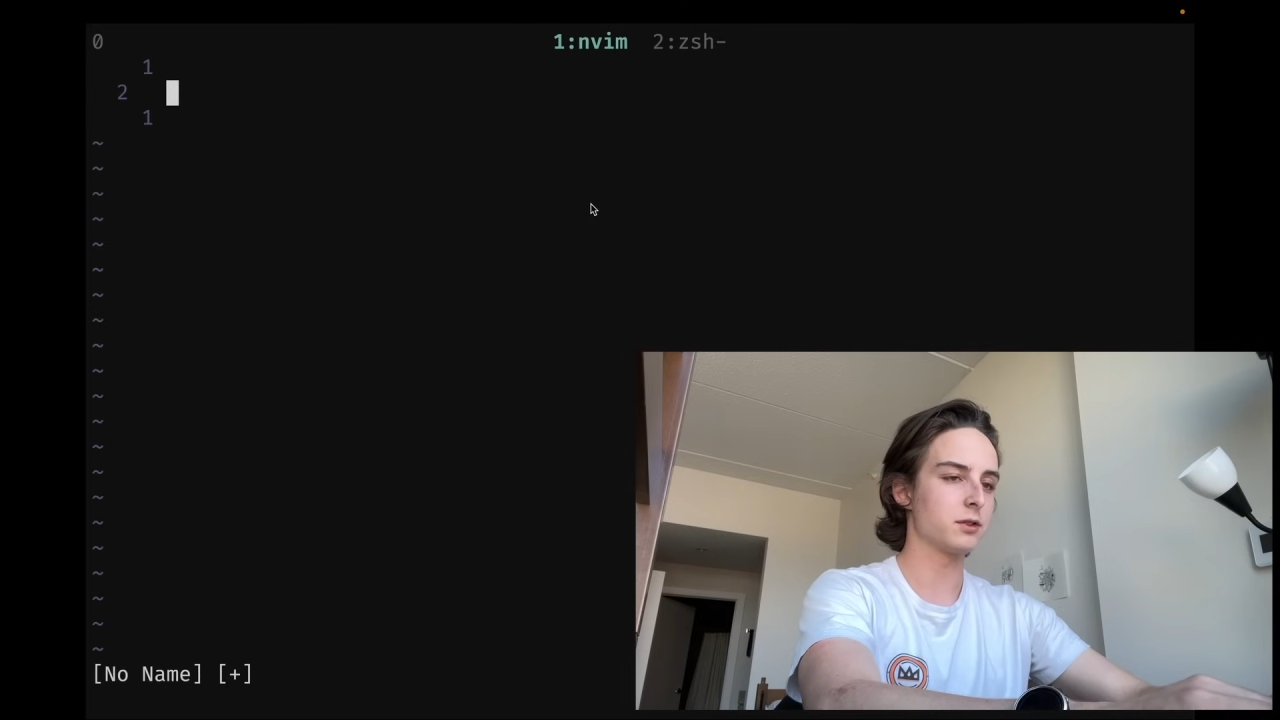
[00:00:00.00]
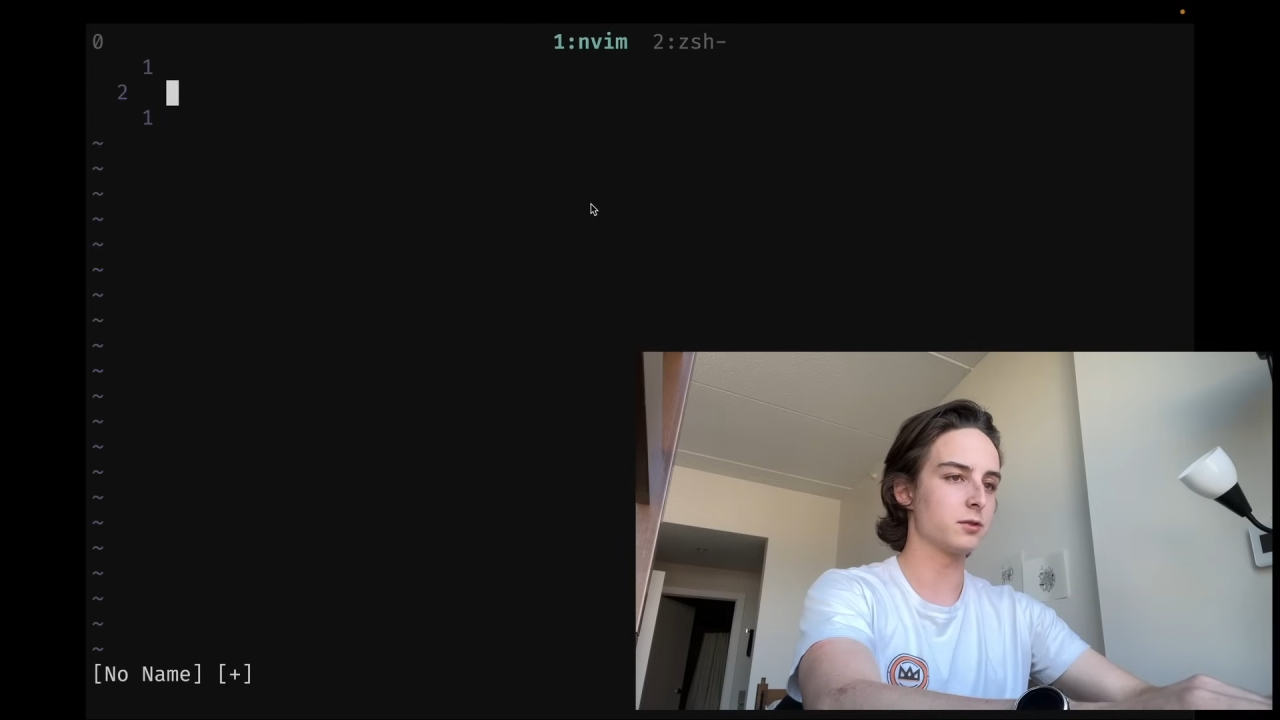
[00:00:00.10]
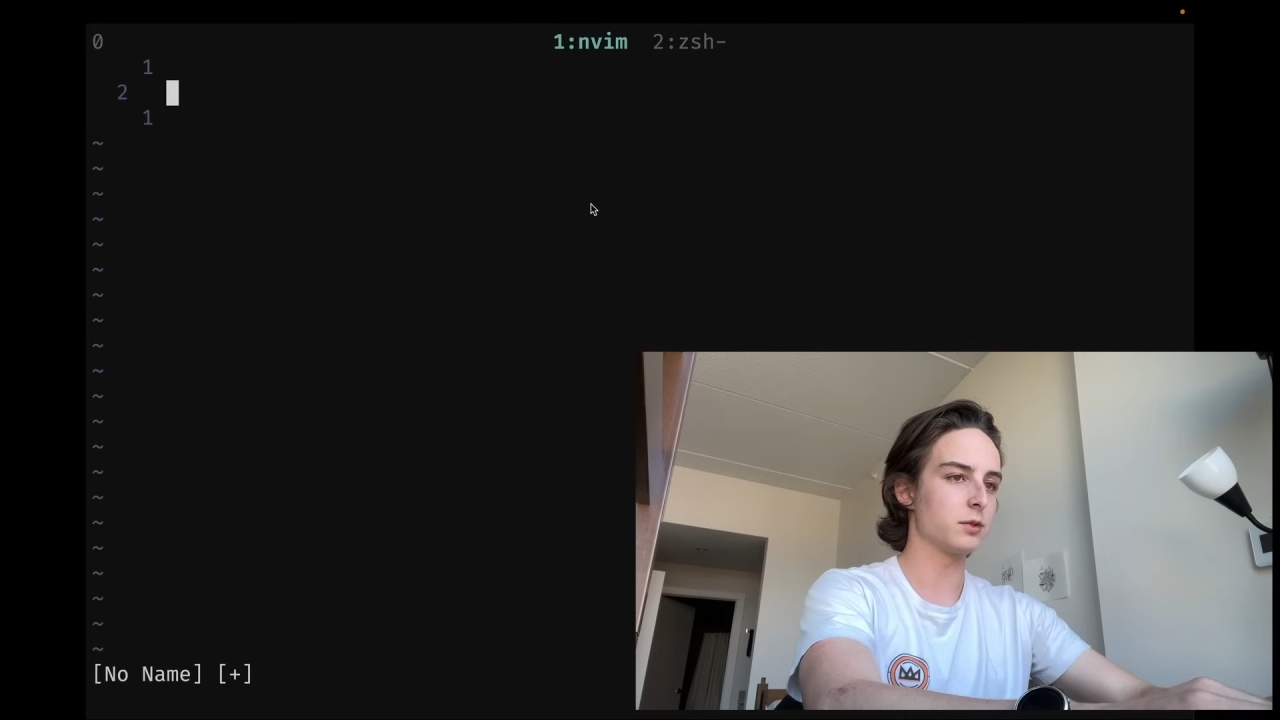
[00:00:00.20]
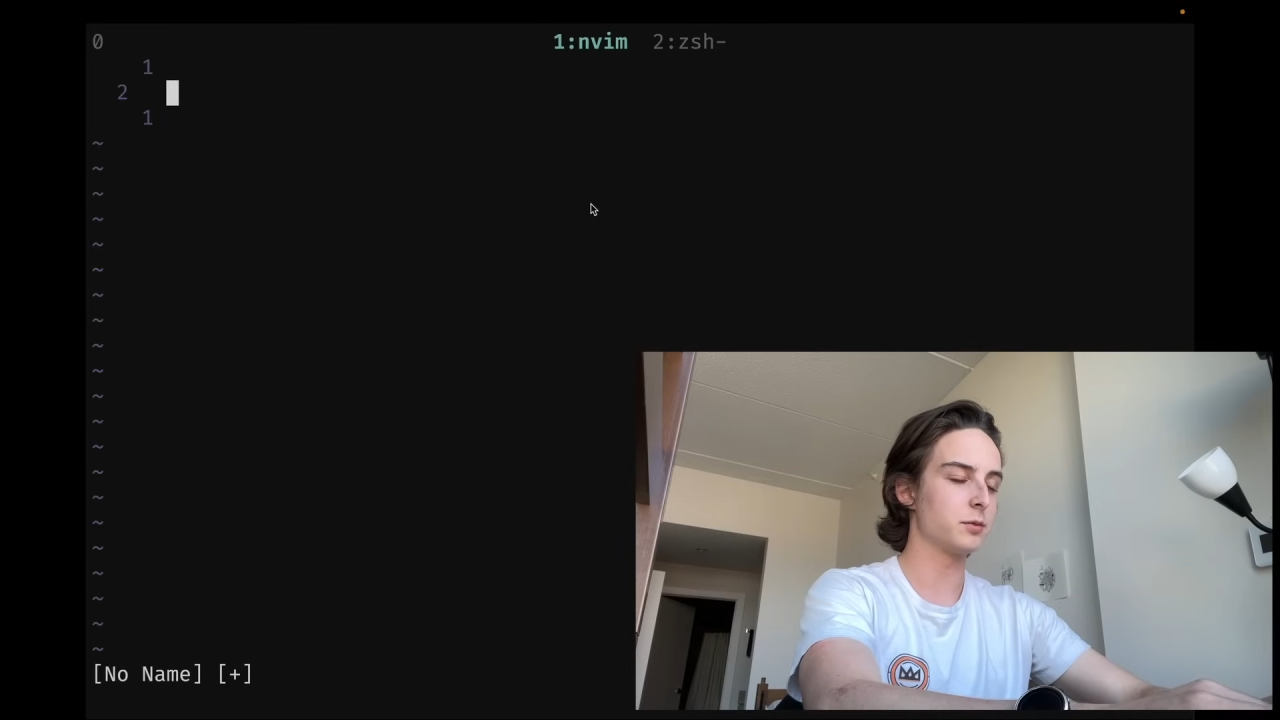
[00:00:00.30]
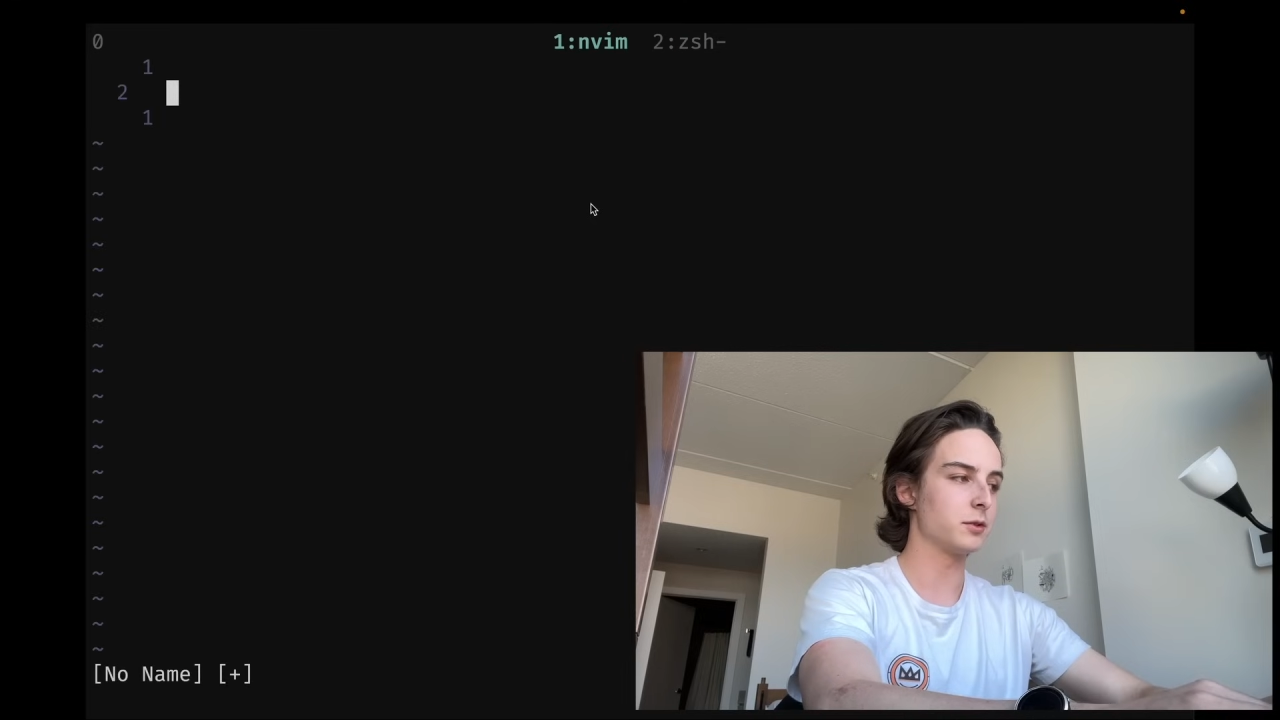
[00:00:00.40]
to
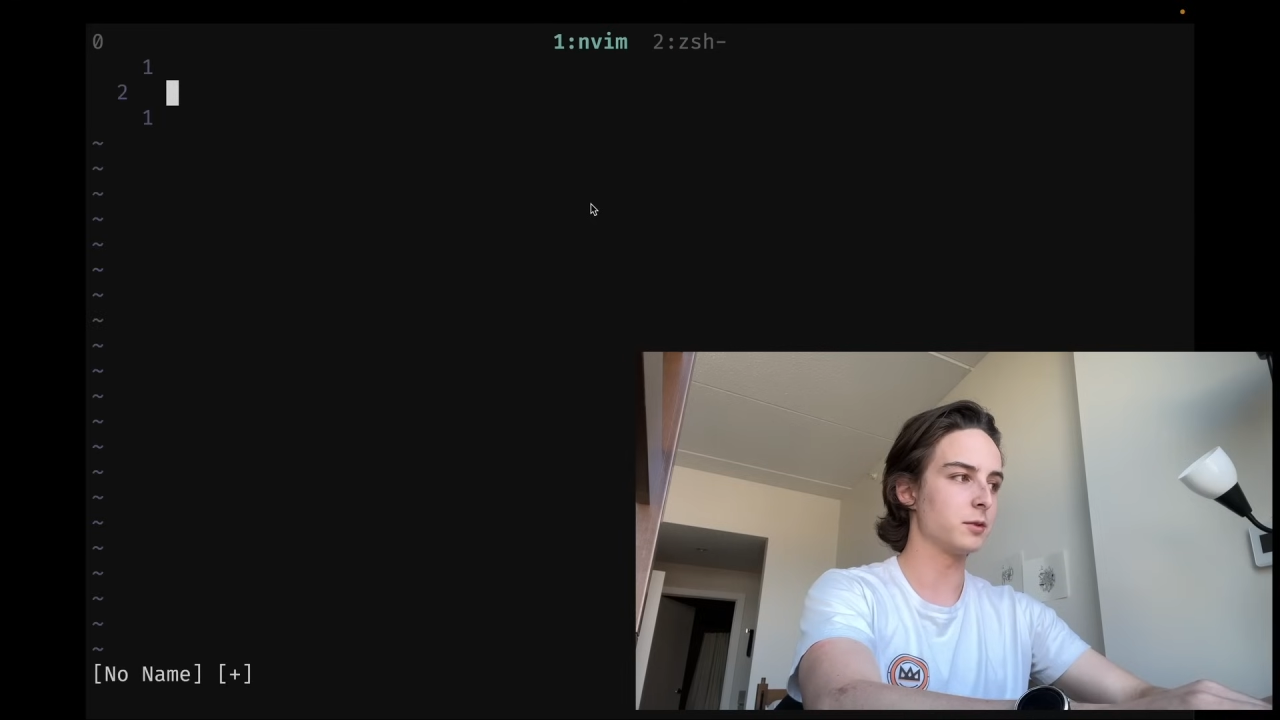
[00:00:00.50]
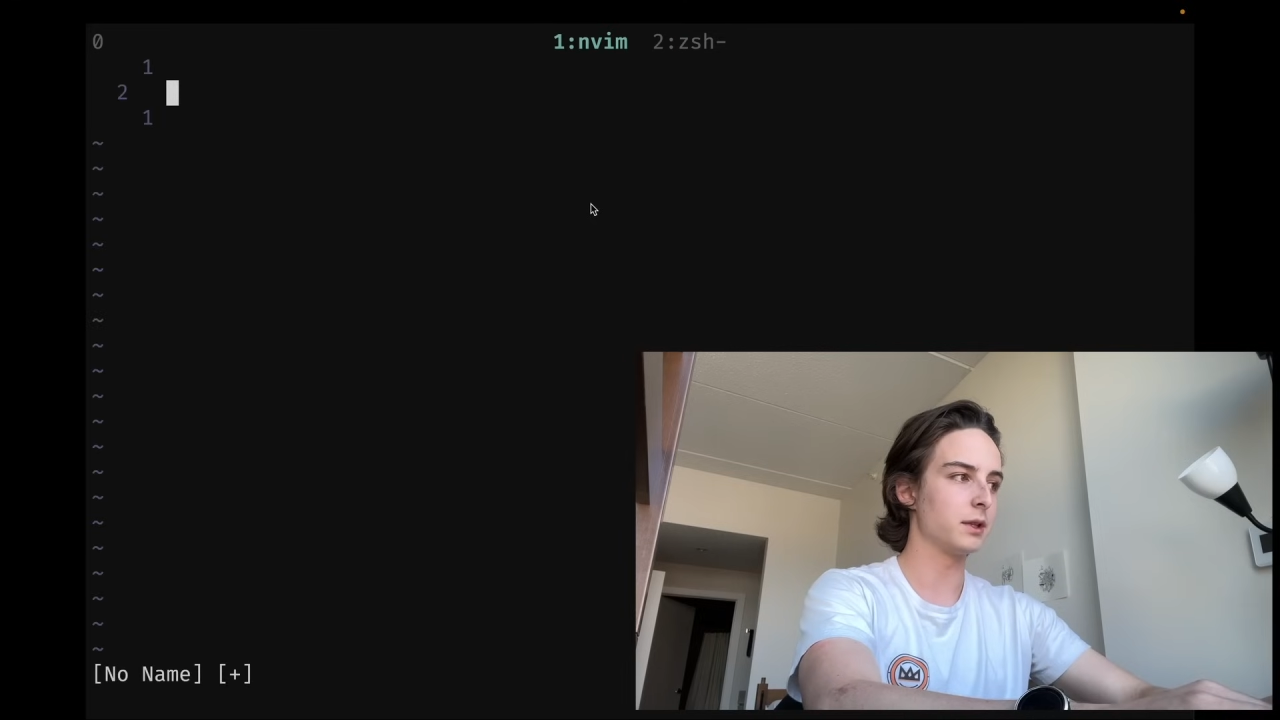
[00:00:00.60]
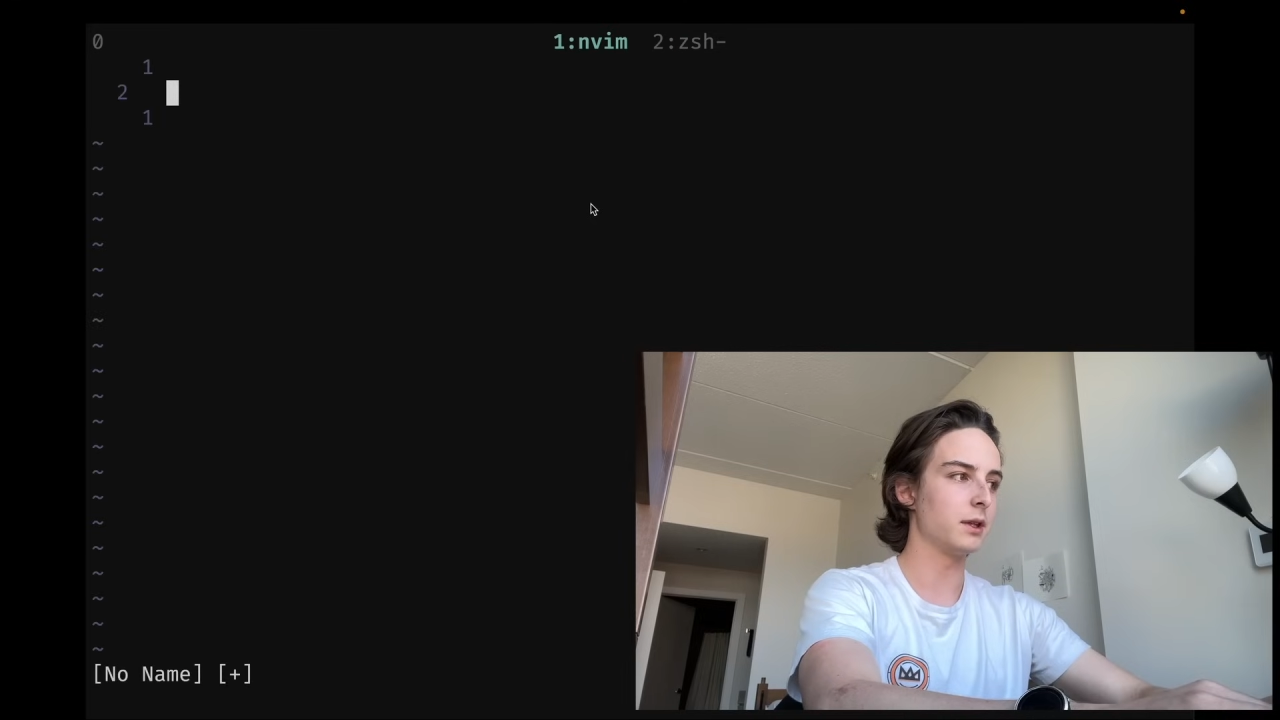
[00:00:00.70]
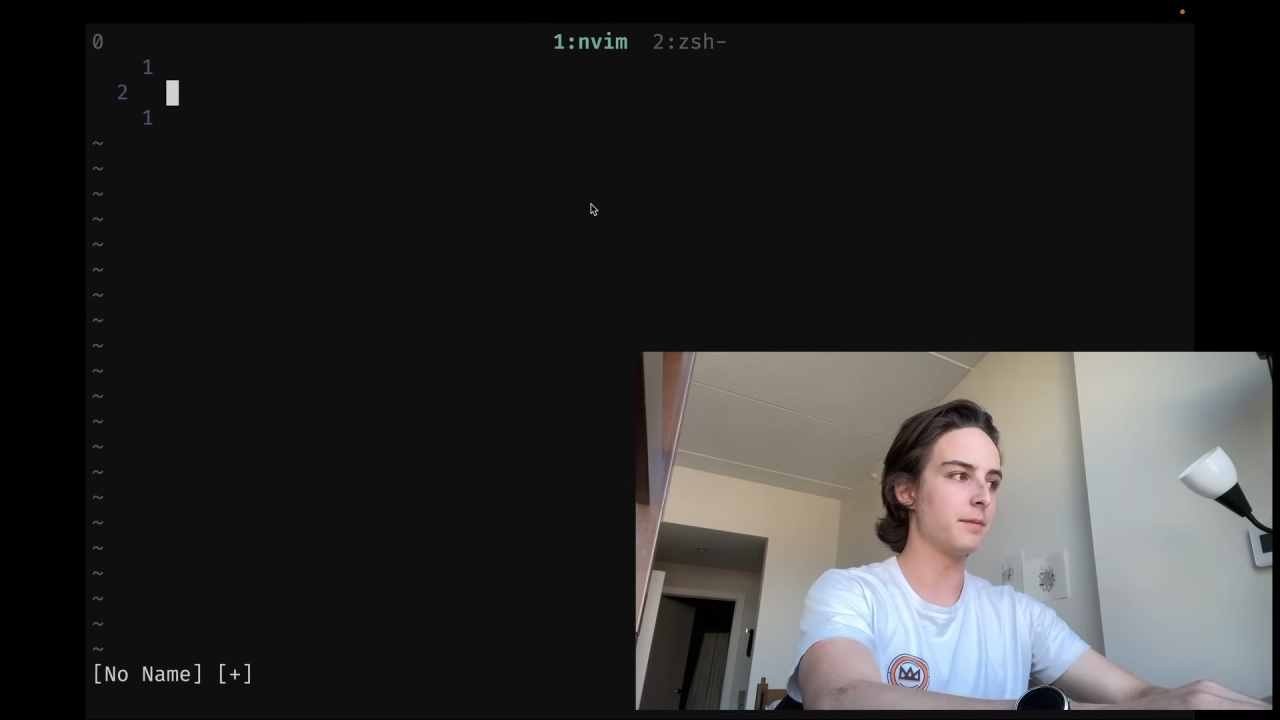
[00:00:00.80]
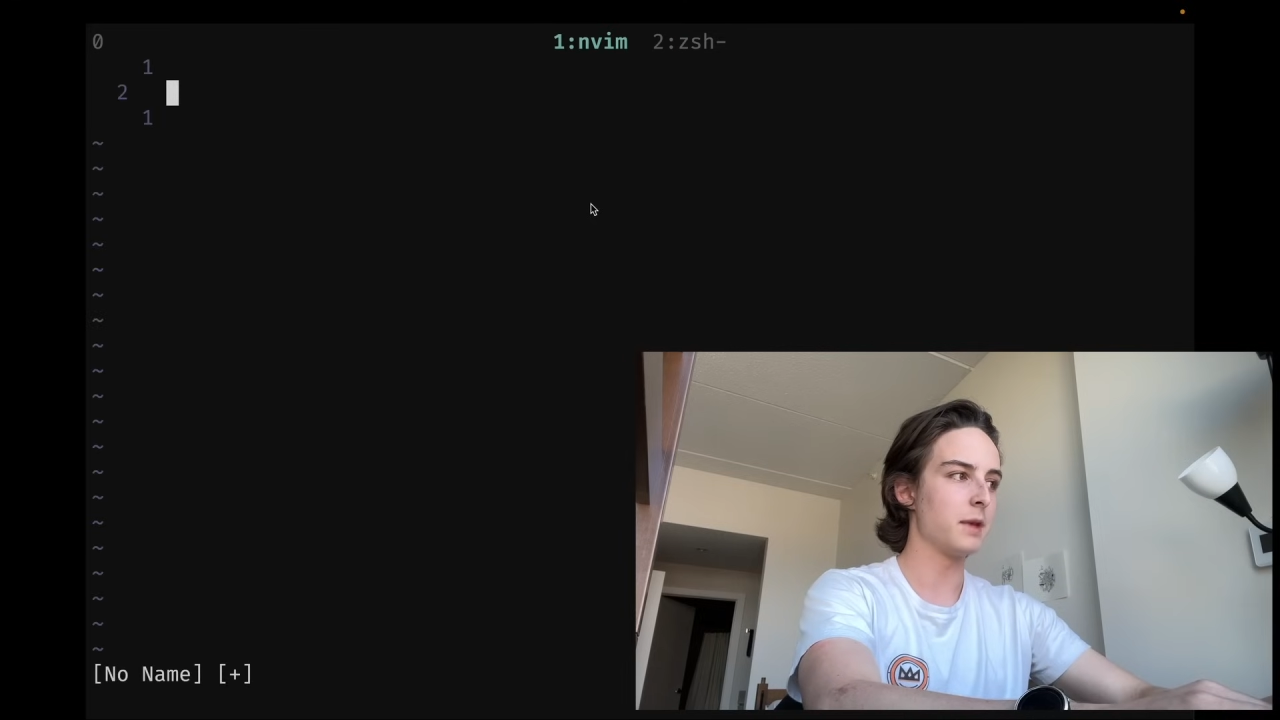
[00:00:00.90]
switch
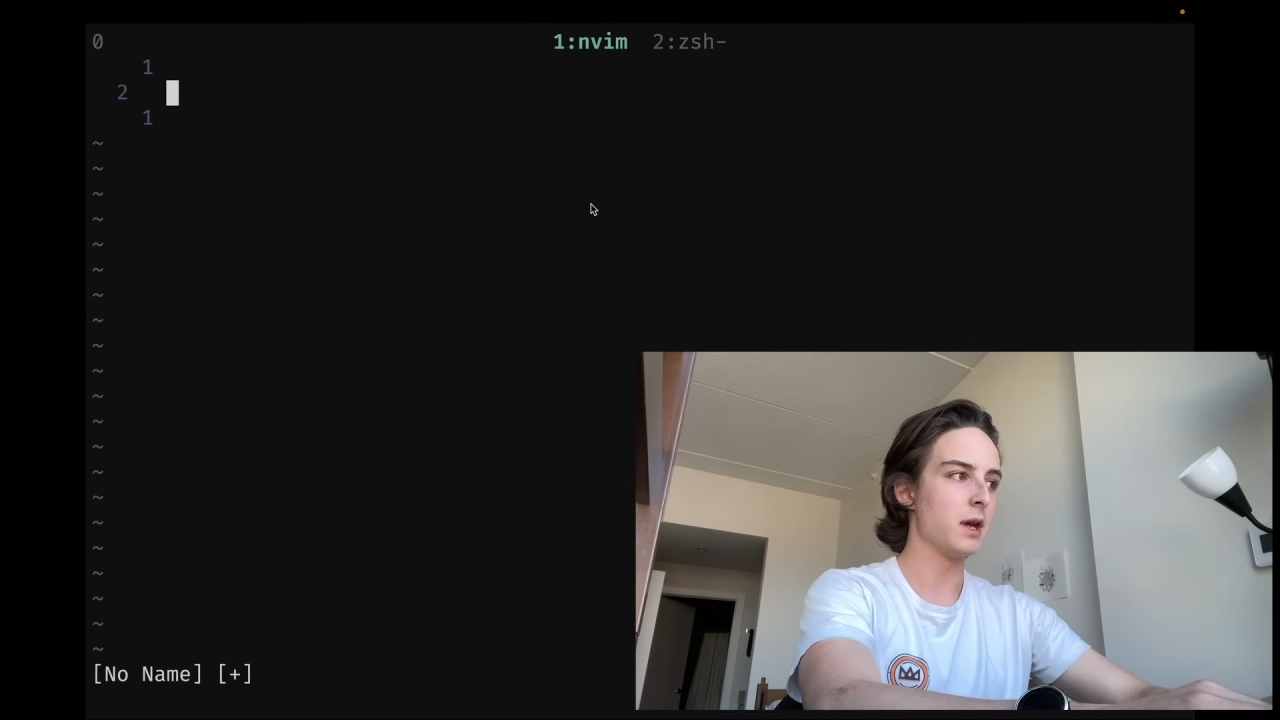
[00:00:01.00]
between them.